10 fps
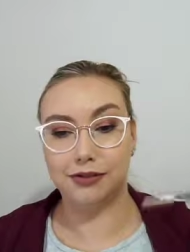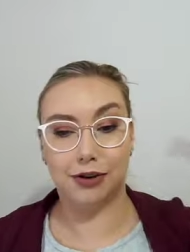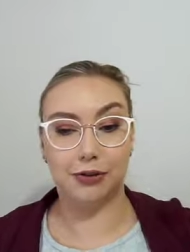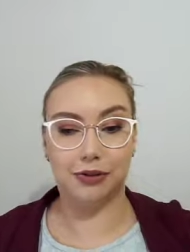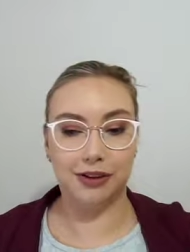
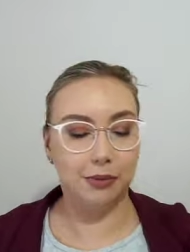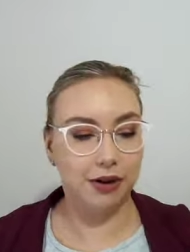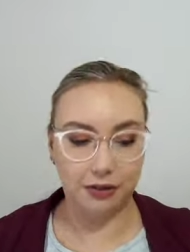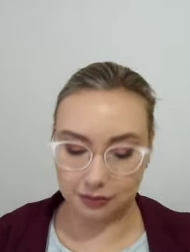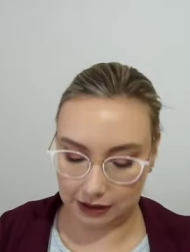goes really
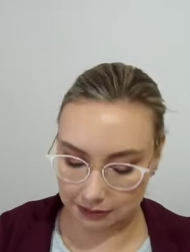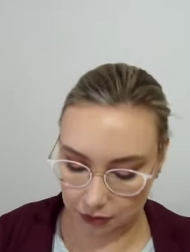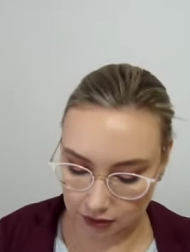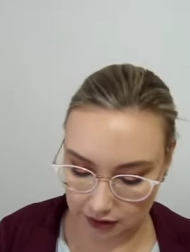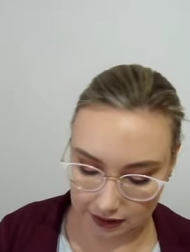well with
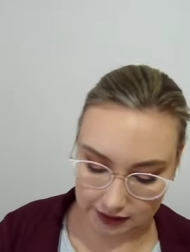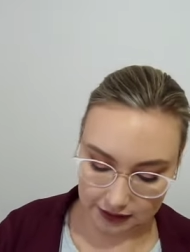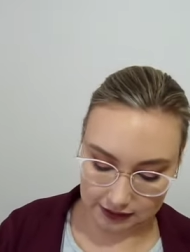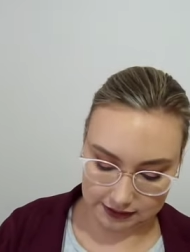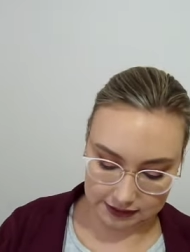Morganite
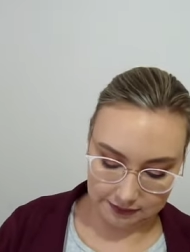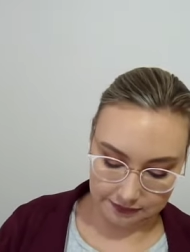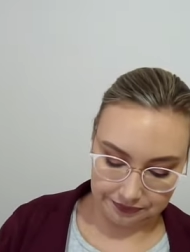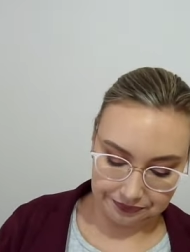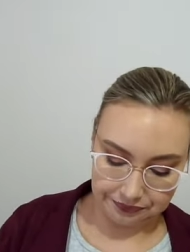and...
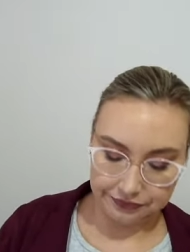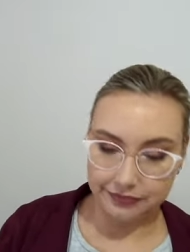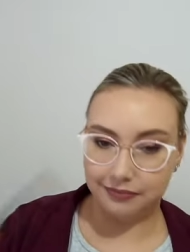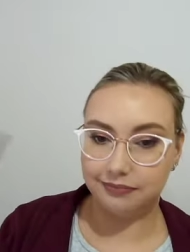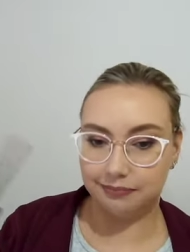
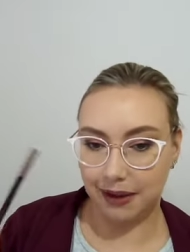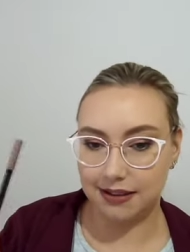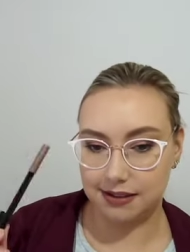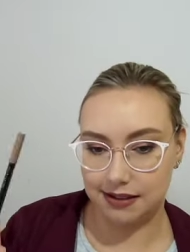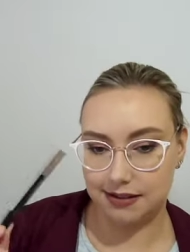
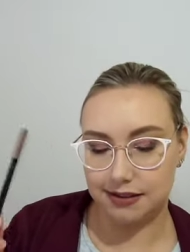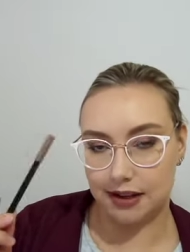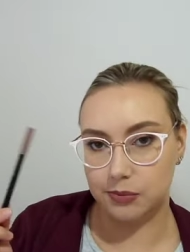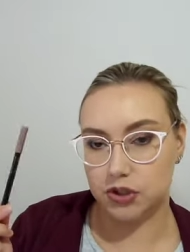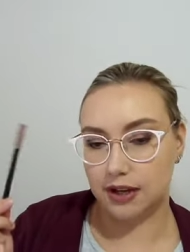Basically, it's the
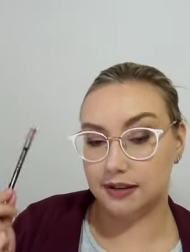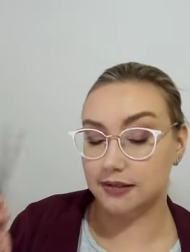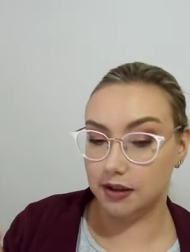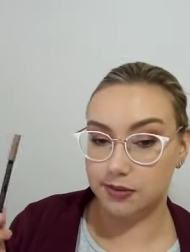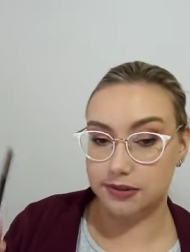same shade as
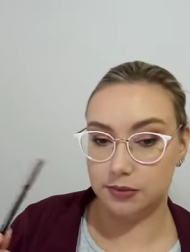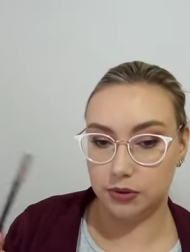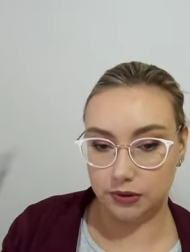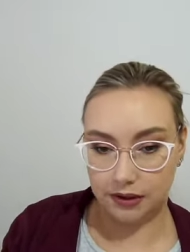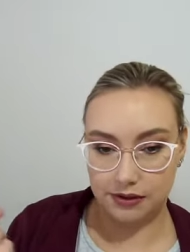Elsie
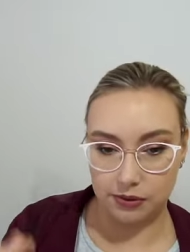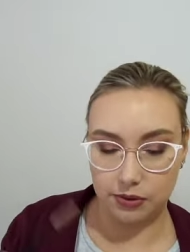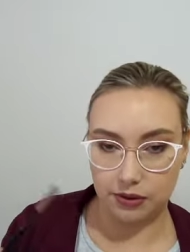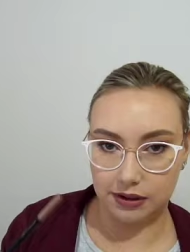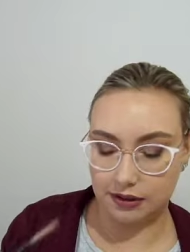Morganite, so it
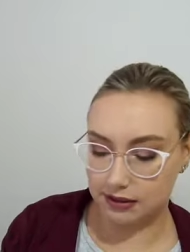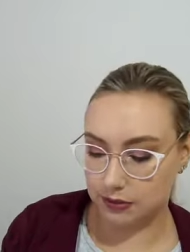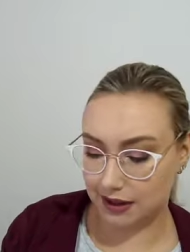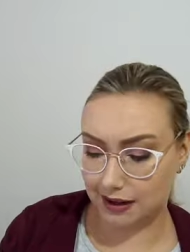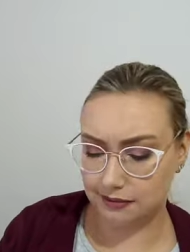was really nice
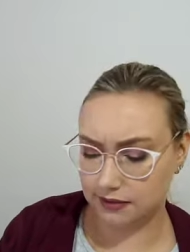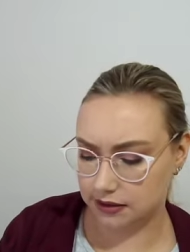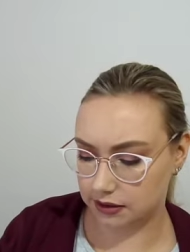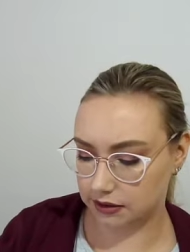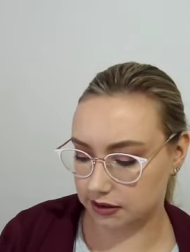with that. It's
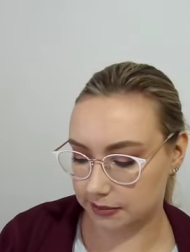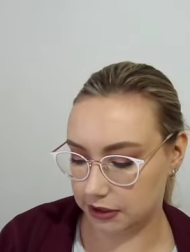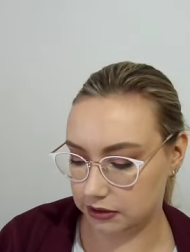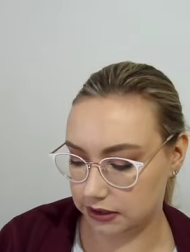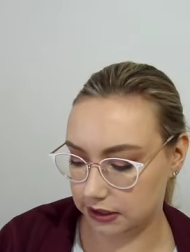the only time I
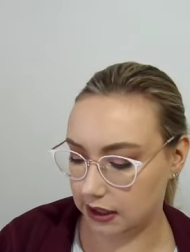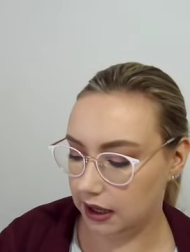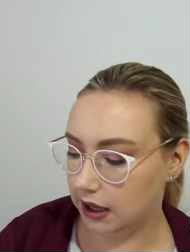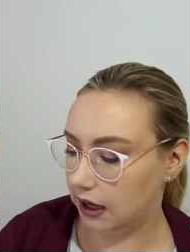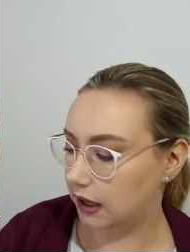used it.
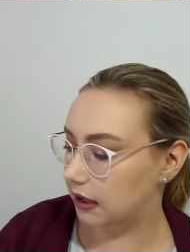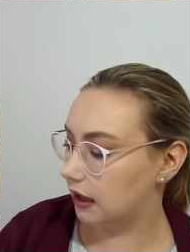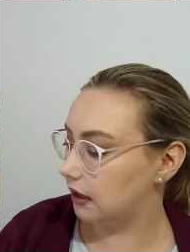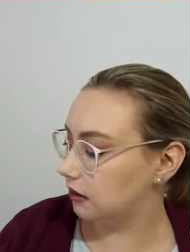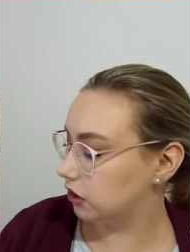And
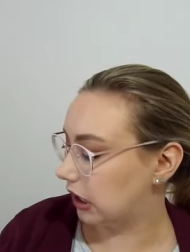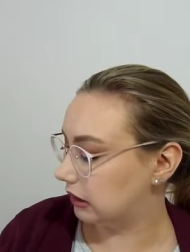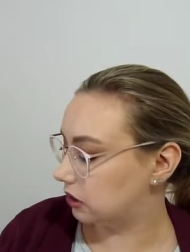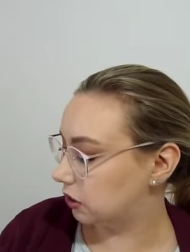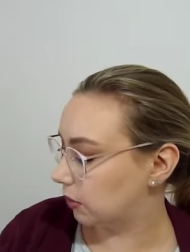then
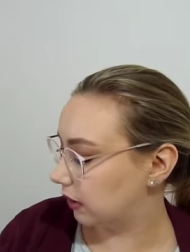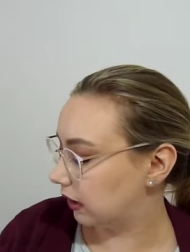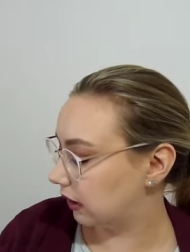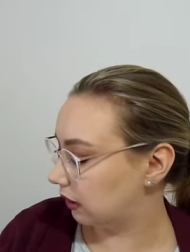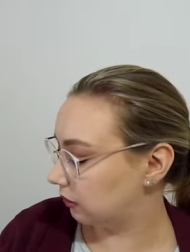Charlotte
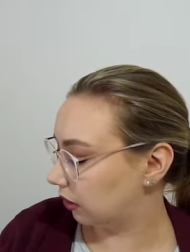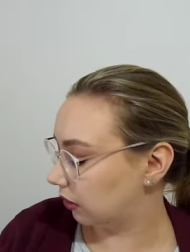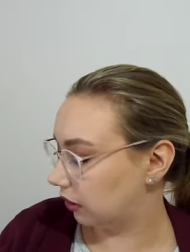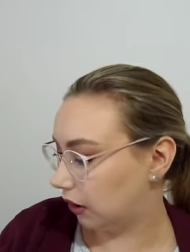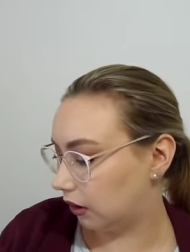Tilbury Rock
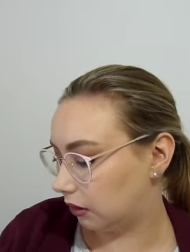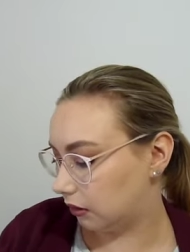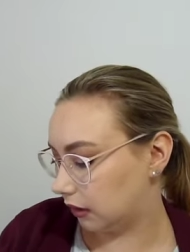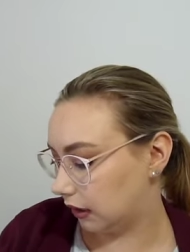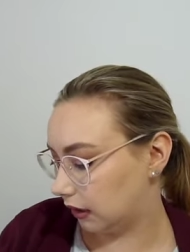and
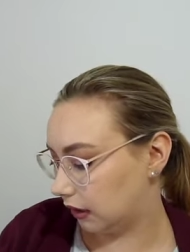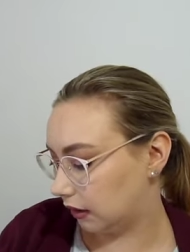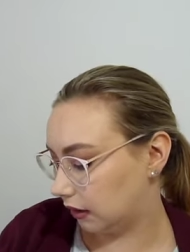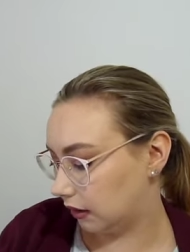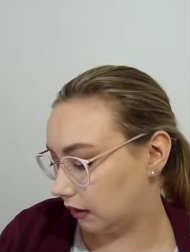Coal
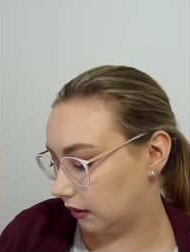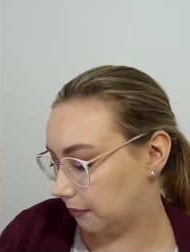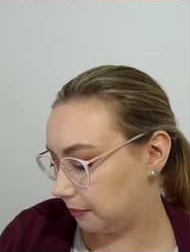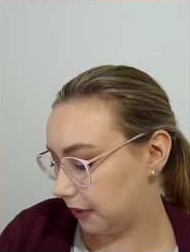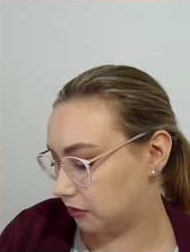in
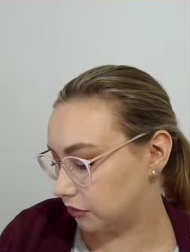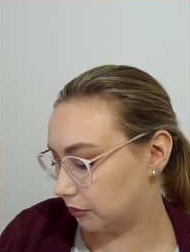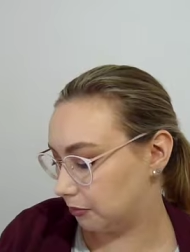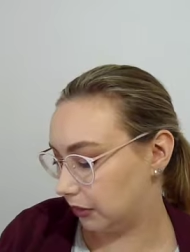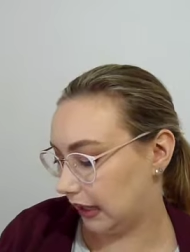
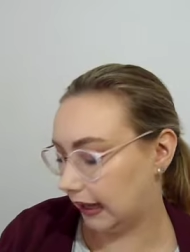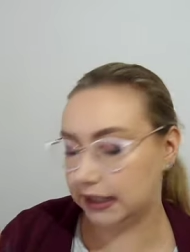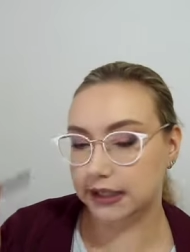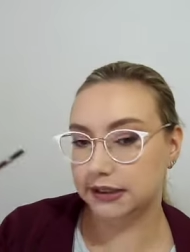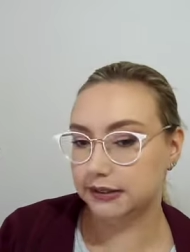Bedroom
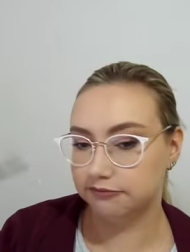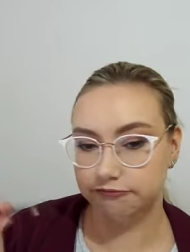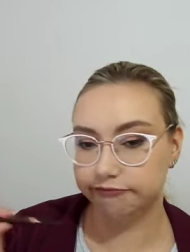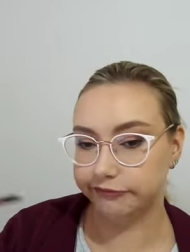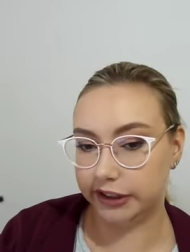Black.
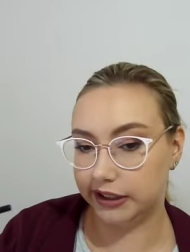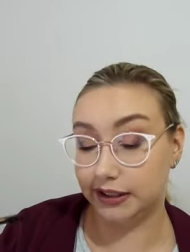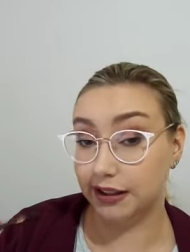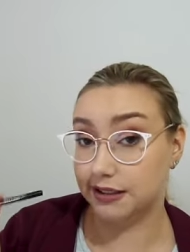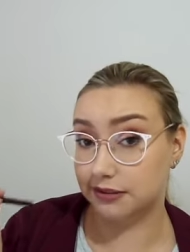Really
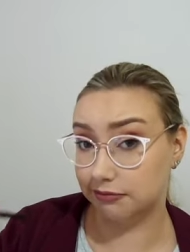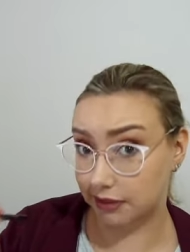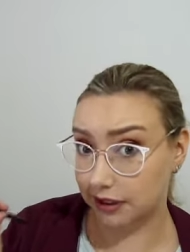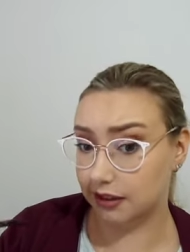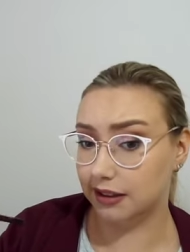nice
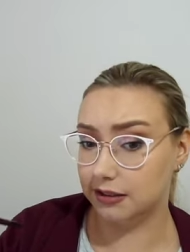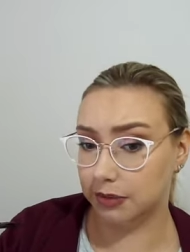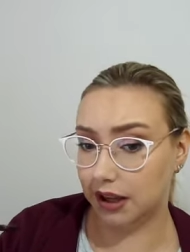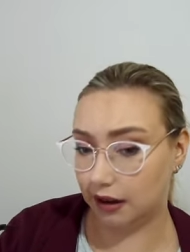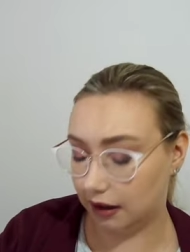
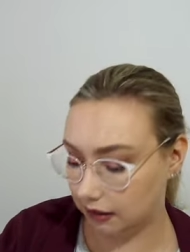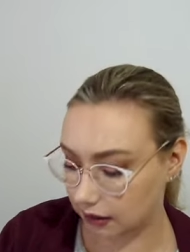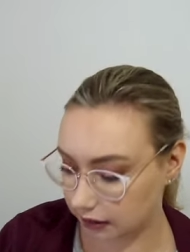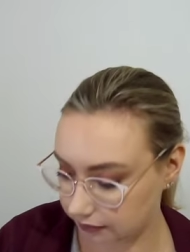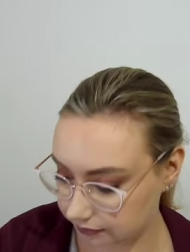black eyeliner.